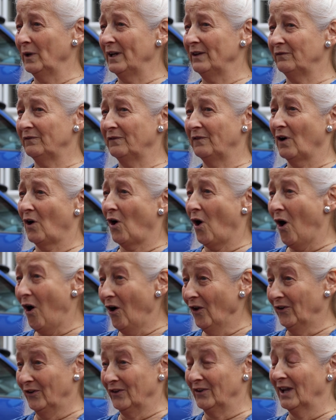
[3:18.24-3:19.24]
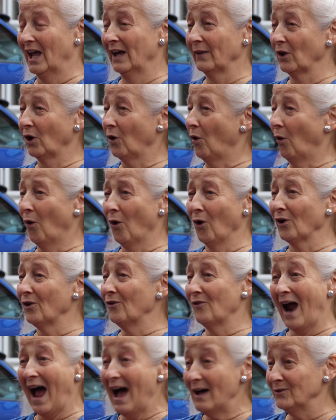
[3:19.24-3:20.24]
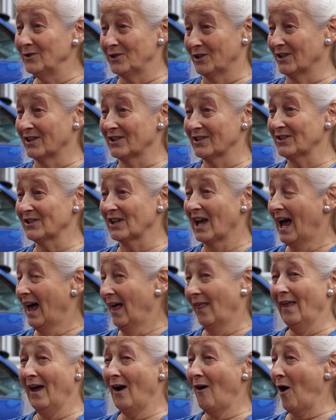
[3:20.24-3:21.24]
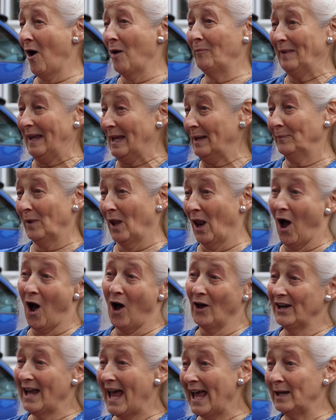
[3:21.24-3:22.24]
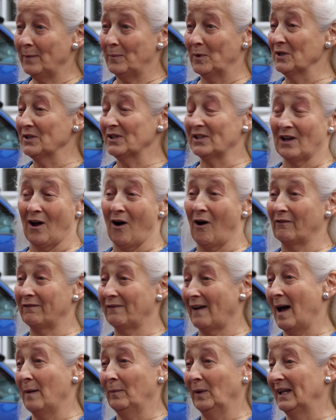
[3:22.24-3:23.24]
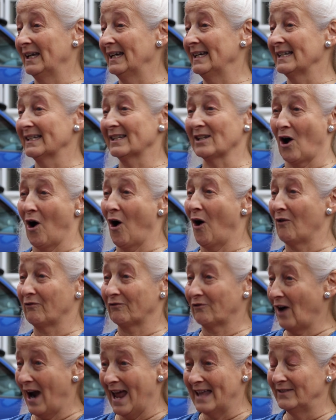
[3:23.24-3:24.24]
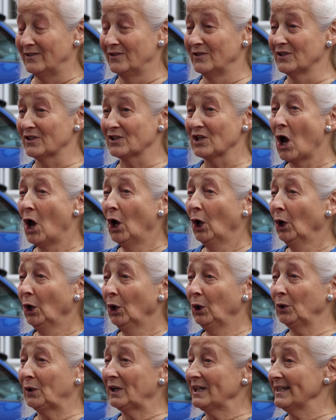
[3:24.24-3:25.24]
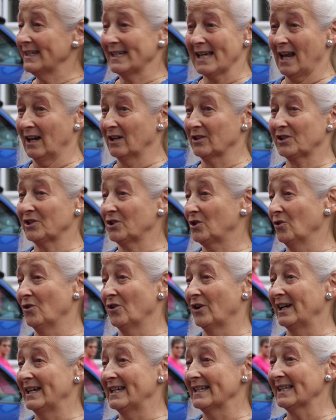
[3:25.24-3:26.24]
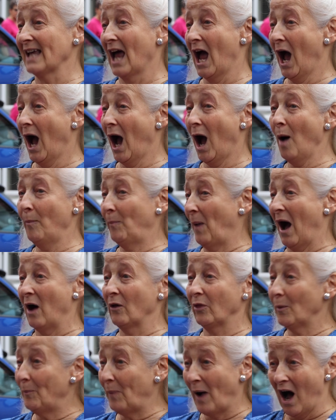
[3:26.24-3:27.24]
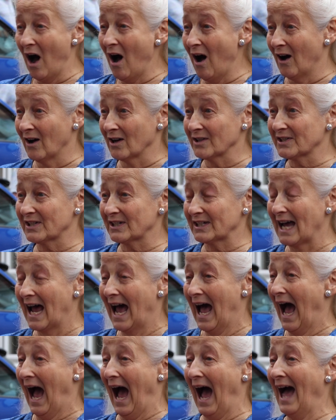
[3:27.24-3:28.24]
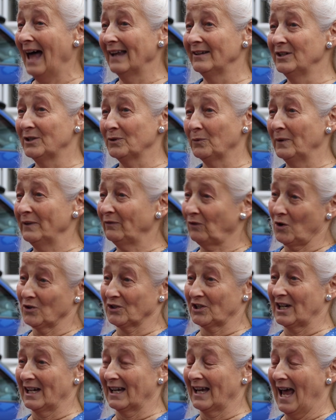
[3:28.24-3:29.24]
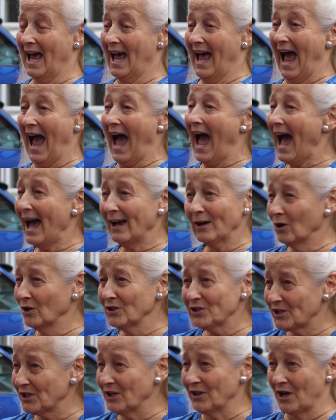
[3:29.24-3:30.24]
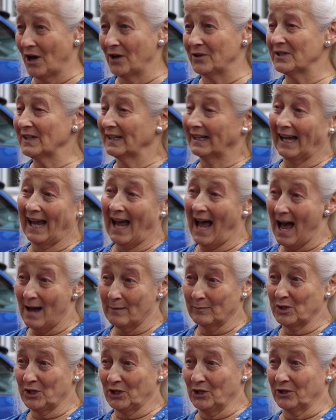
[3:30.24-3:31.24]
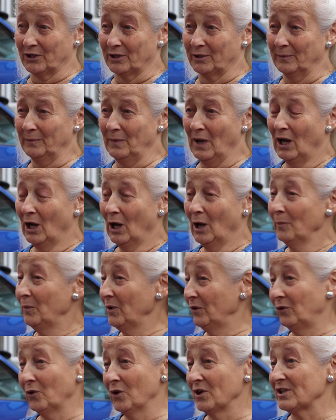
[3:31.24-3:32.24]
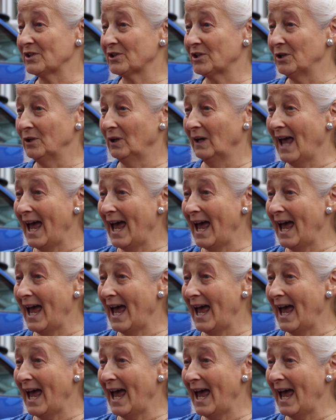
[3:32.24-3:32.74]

We've forgotten that all around us there are people, our neighbours, our families, our friends, who can tell us stories about the past. And we've got to hang on to those and capture them before it's too